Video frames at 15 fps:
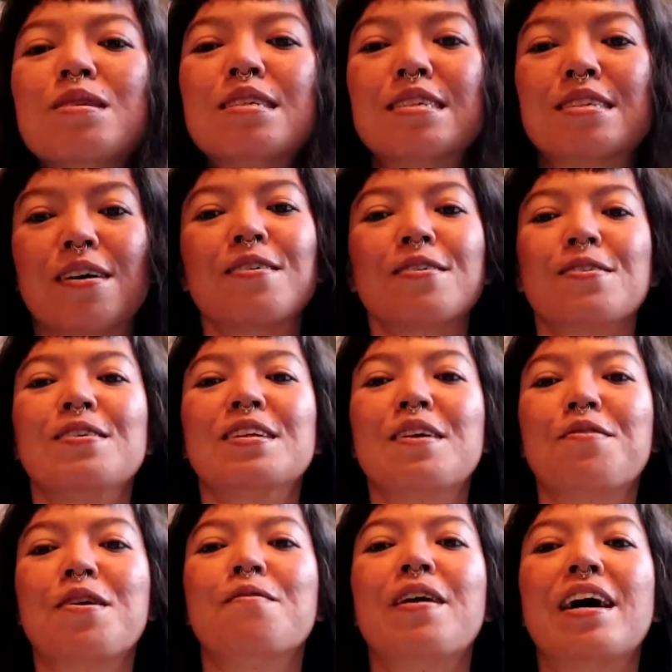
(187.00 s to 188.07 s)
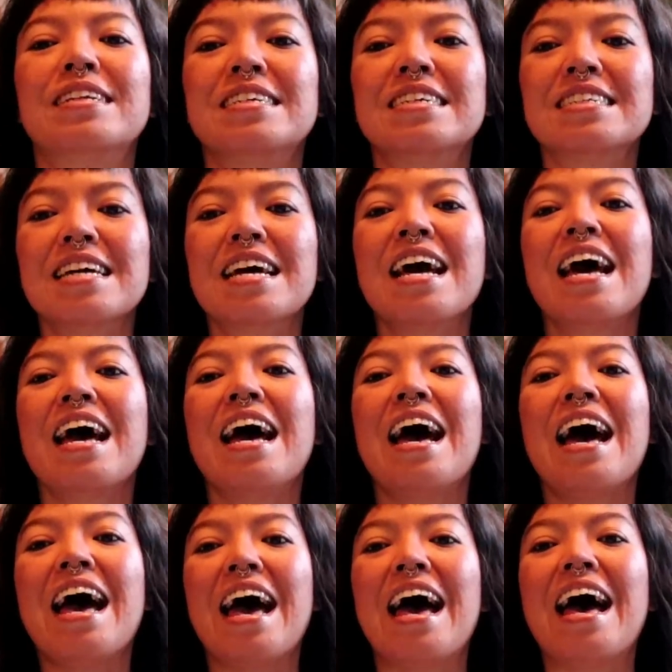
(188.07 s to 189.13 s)
be so good if I wear this.
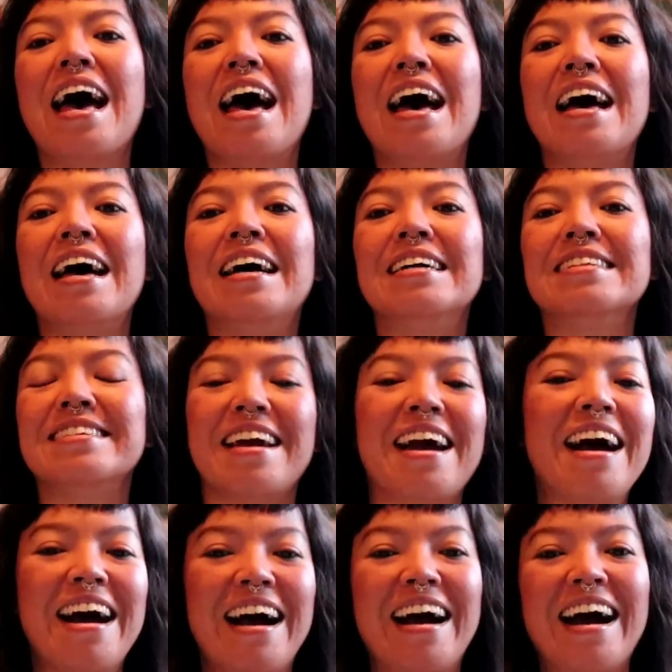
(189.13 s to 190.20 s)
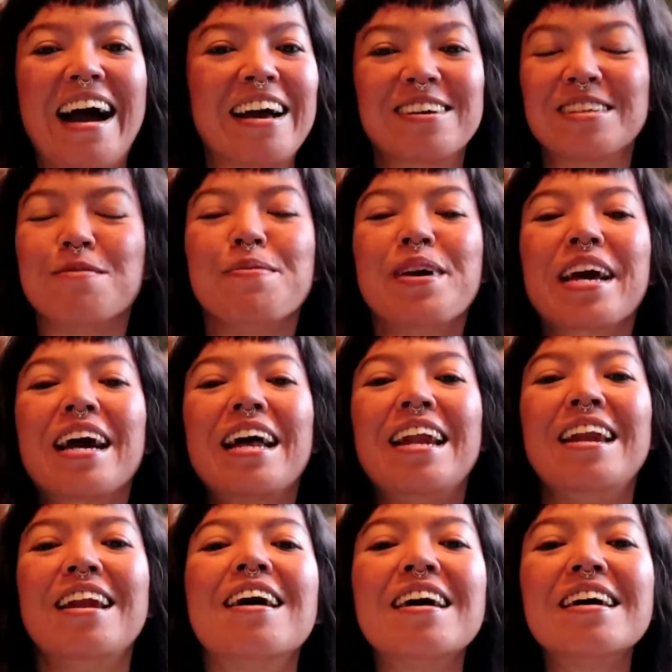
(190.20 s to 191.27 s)
And yeah, I'm gonna make a
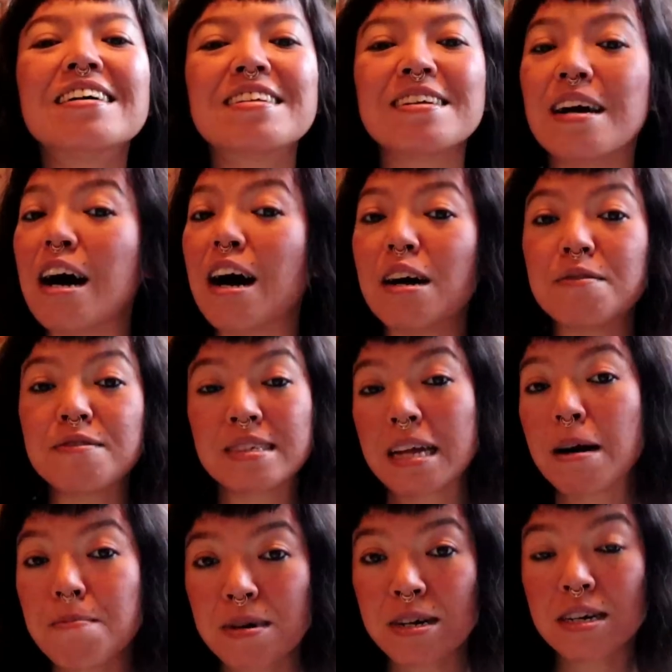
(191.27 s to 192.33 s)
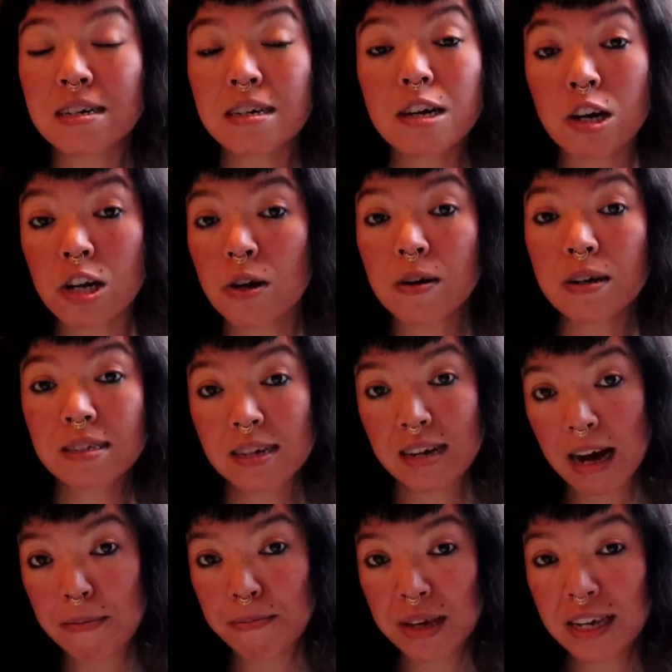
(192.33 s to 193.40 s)
lot of summer clothes
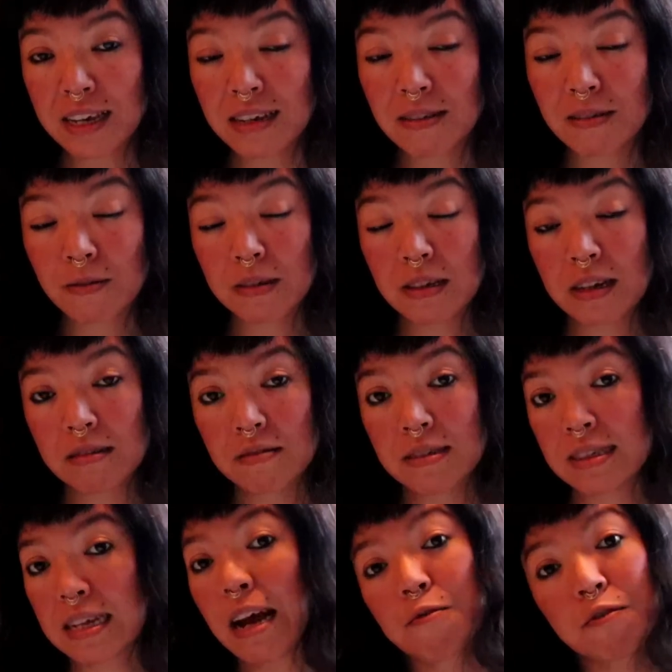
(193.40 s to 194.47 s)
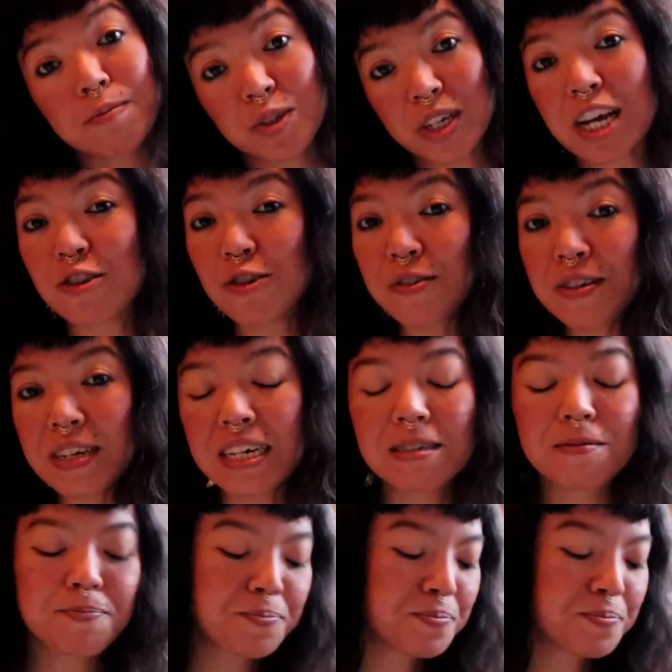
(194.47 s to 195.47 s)
coming, start from January.